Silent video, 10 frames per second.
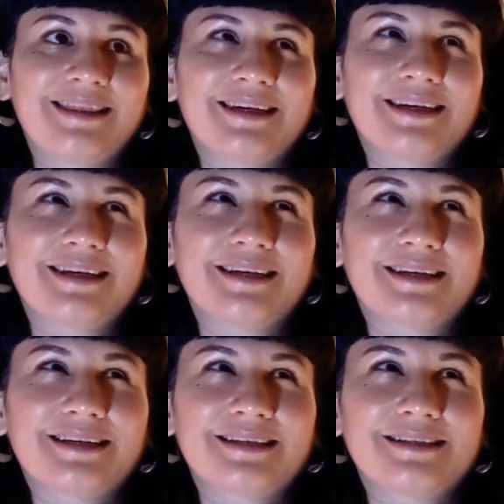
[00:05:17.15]

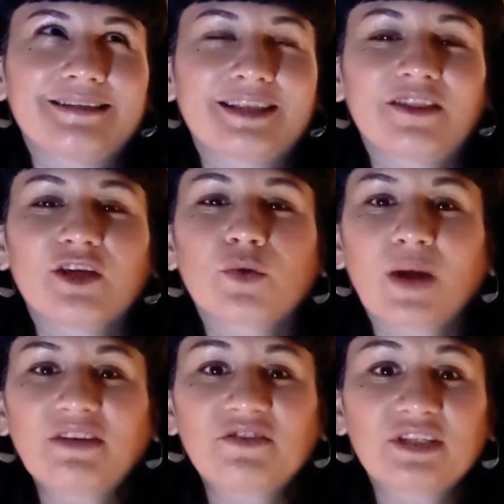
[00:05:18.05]
The
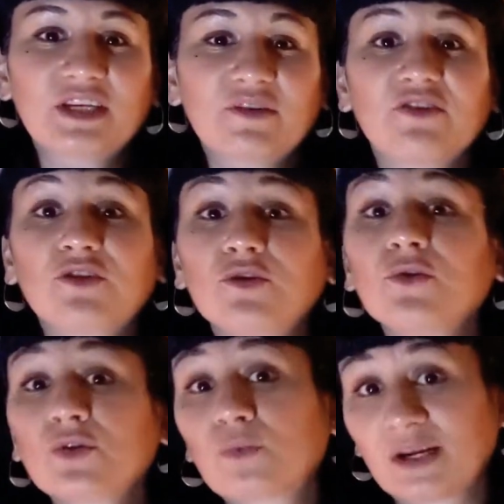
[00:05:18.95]
question here is, do
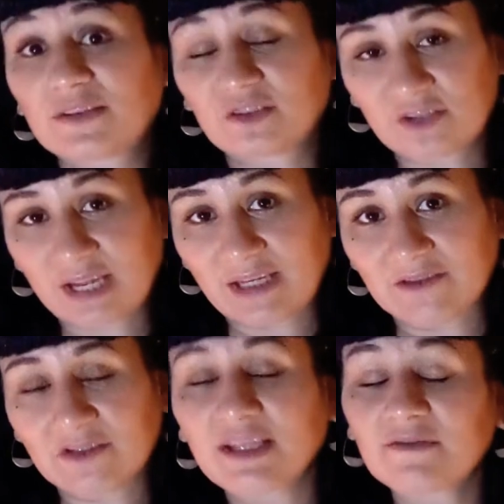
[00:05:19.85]
you want to
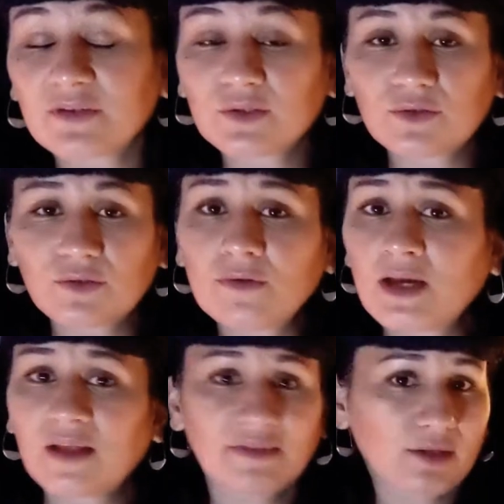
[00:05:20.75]
change? And if you do,
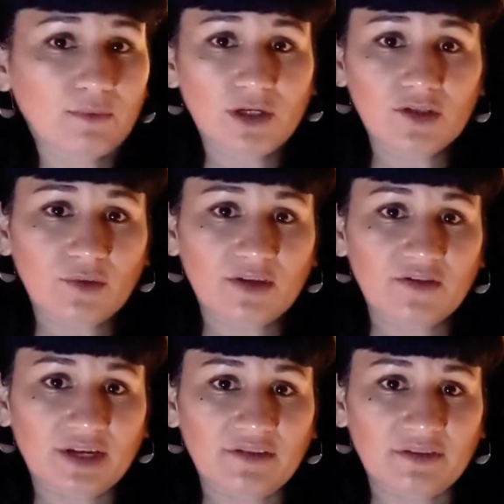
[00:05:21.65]
then work towards
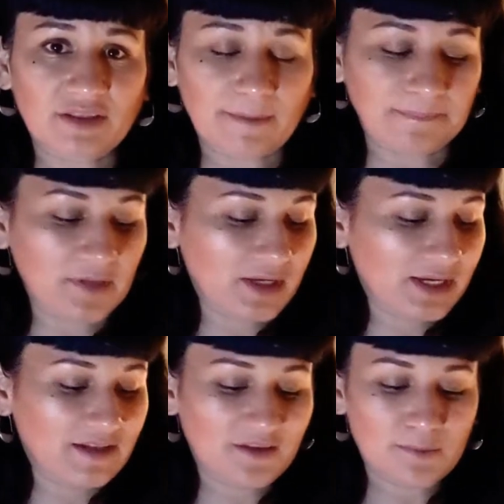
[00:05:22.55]
changing them.
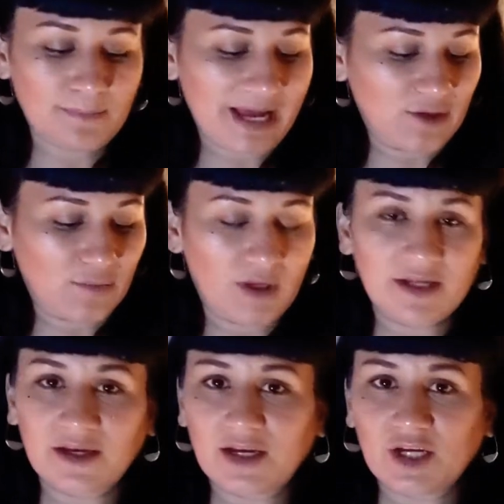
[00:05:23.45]
It doesn't matter
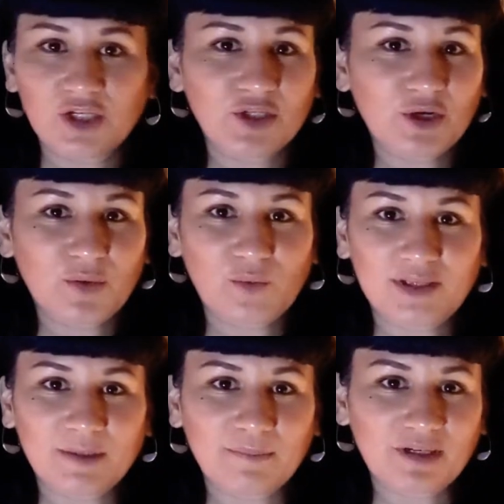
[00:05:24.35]
what, you know,
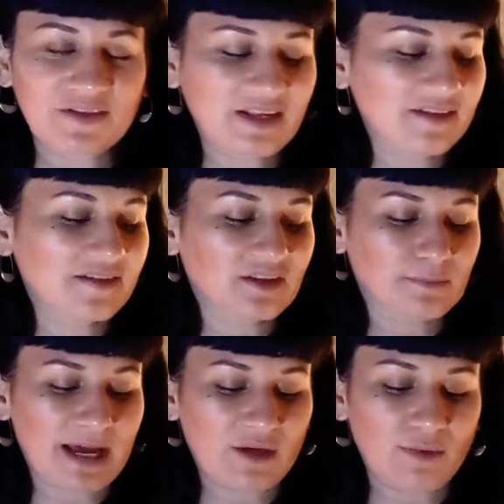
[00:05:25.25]
what the book says. It
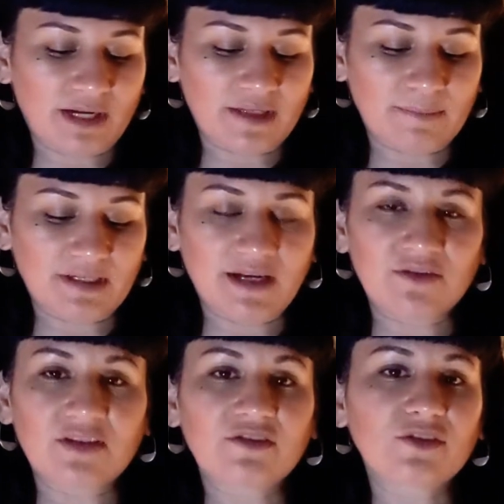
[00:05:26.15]
doesn't matter what anybody
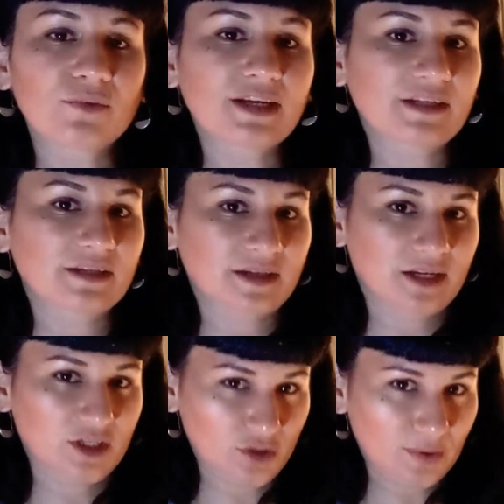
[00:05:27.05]
else says. You
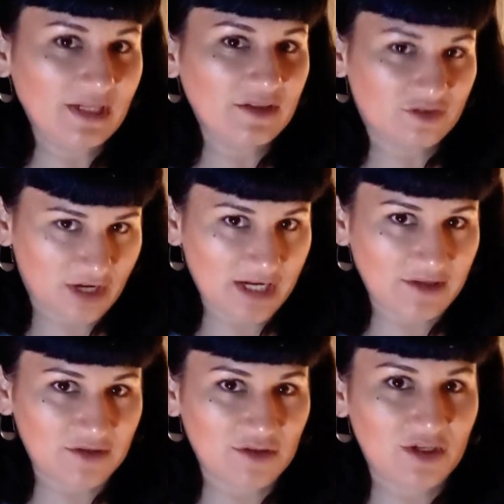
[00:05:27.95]
can
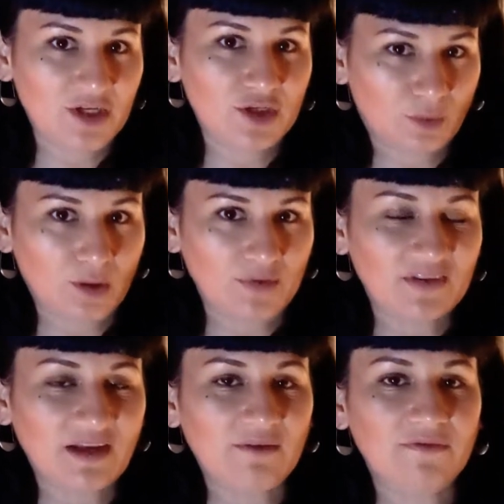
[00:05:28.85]
change your own
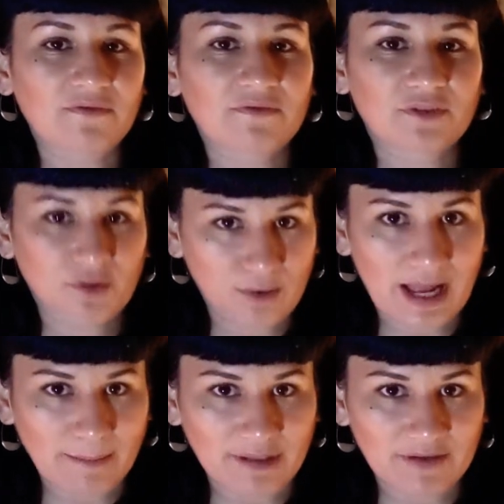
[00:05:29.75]
self through
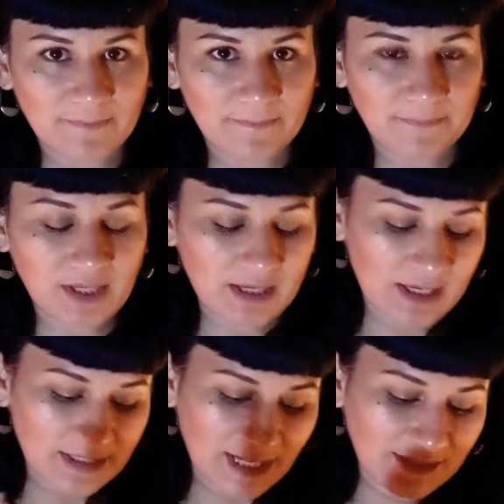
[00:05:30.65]
habits.
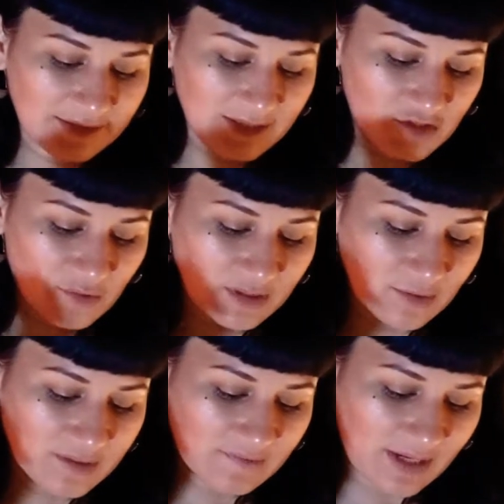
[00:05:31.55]
Now let's get into a
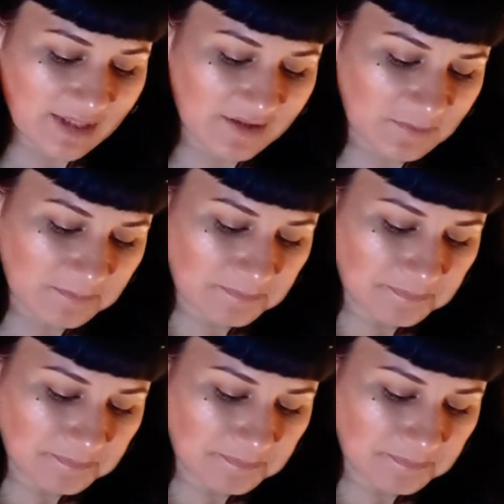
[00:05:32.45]
little advice.